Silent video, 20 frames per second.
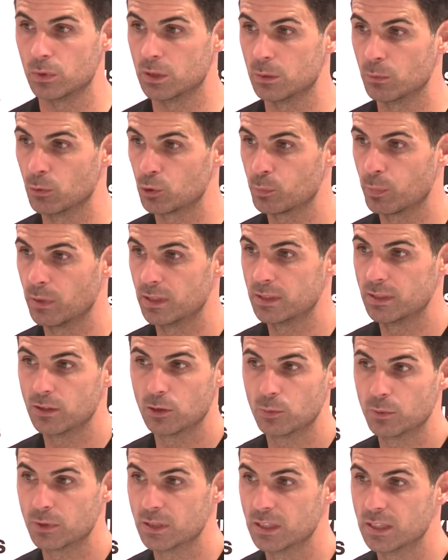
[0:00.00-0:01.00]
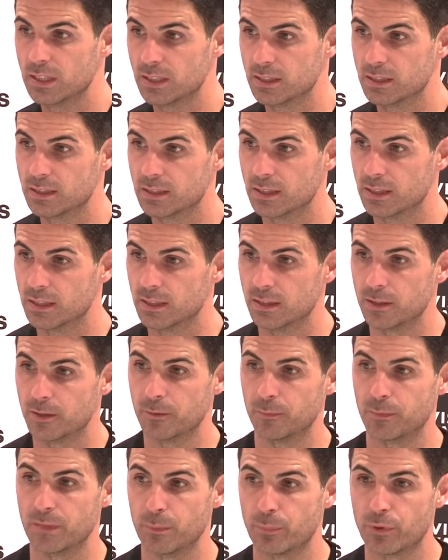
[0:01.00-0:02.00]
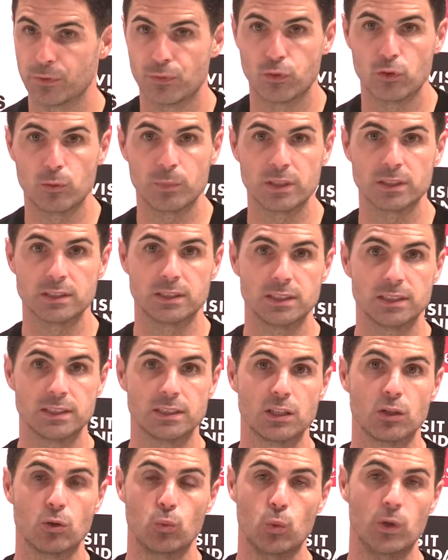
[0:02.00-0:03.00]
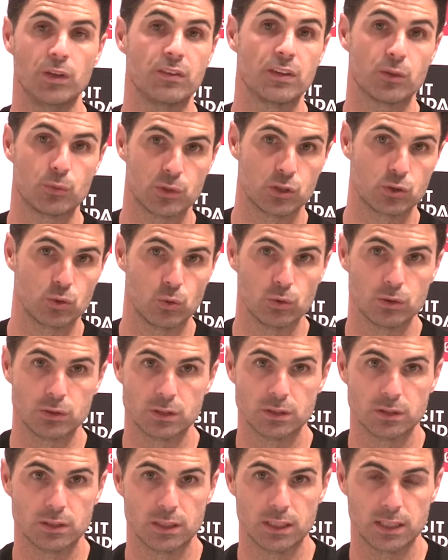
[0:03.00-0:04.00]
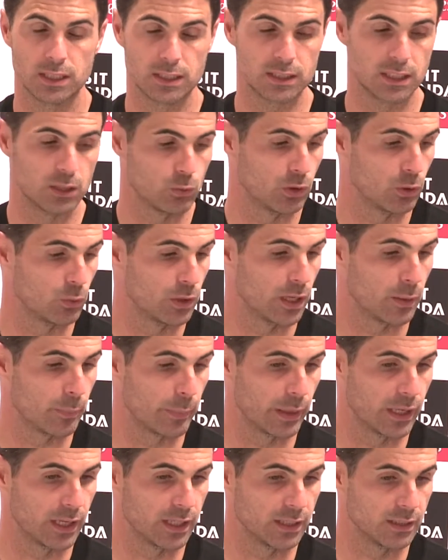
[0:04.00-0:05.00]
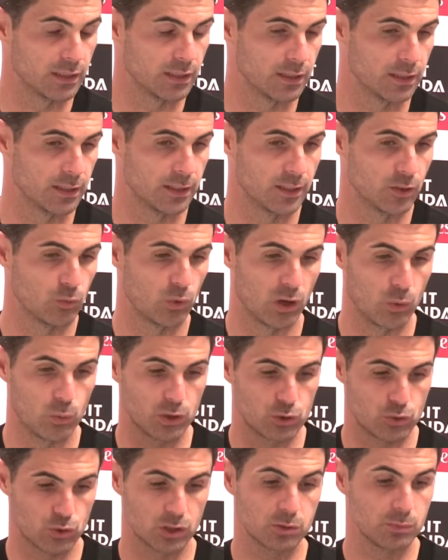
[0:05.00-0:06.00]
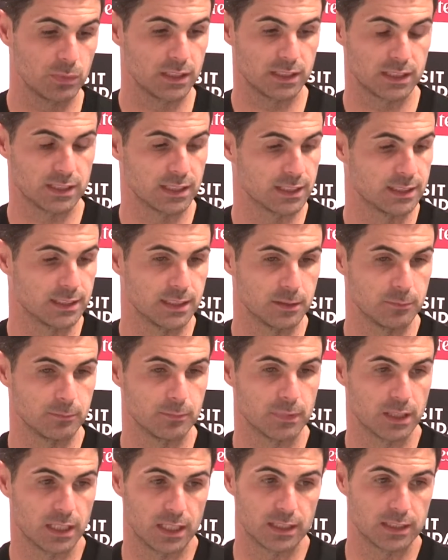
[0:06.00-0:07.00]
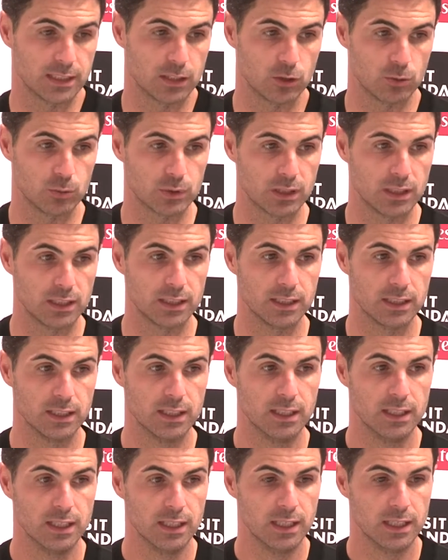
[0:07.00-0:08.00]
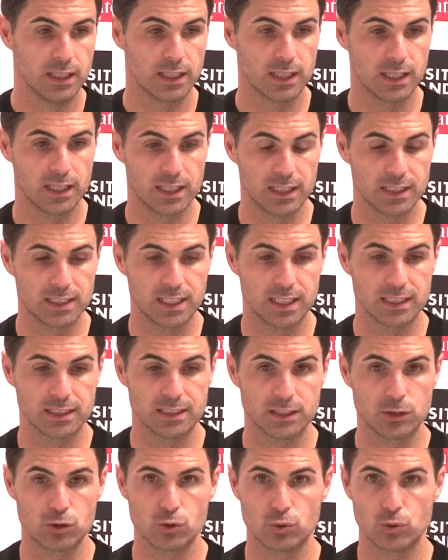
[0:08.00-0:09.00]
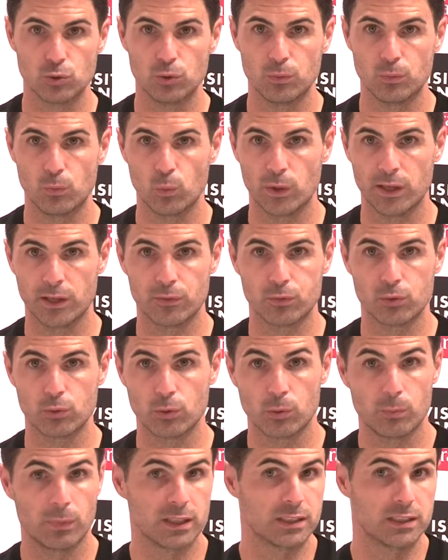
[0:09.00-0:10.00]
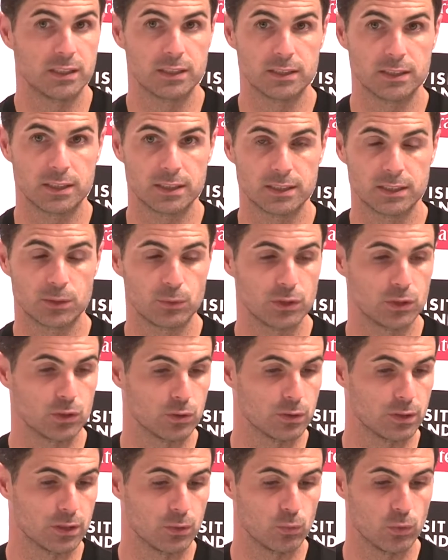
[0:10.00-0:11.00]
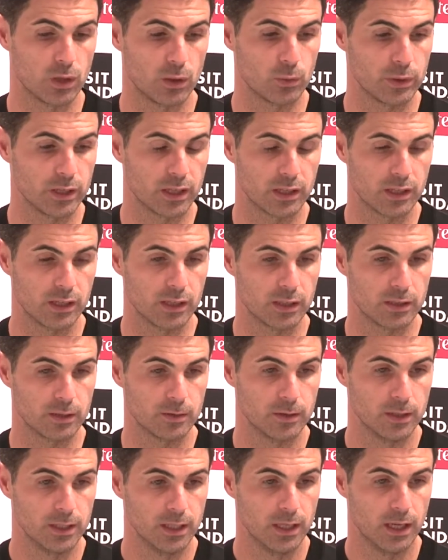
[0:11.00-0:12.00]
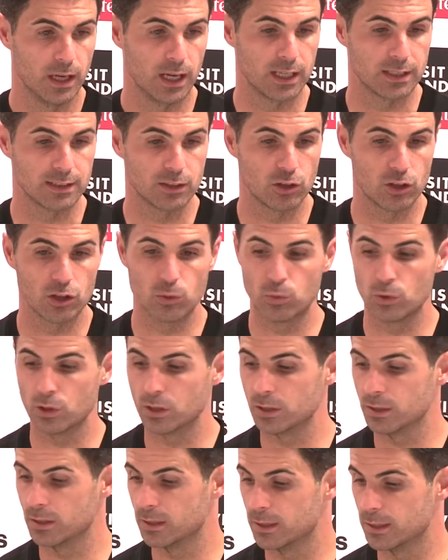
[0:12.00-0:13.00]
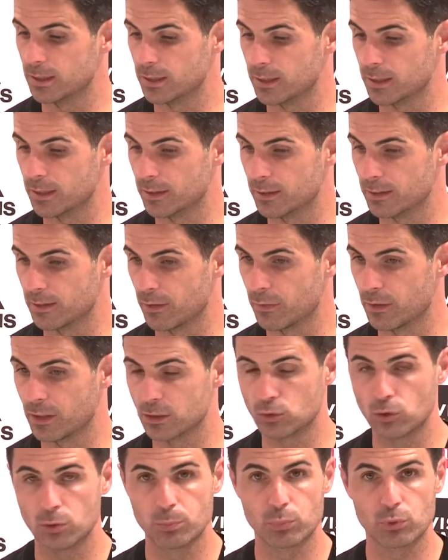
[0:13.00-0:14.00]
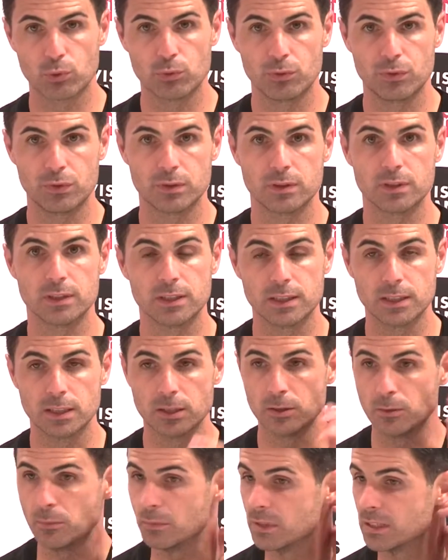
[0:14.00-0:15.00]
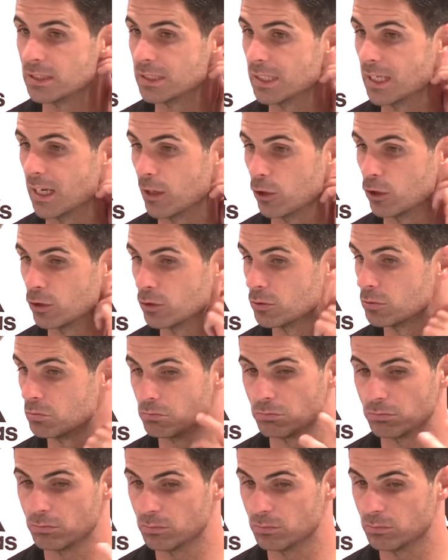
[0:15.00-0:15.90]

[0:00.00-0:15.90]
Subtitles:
The most pleasing, obviously, is the performances with the result and the way we are playing, what we transmit as a team, and then obviously getting that into winning football matches. That's the reason why we are here. And the other one, the things to improve, still a lot.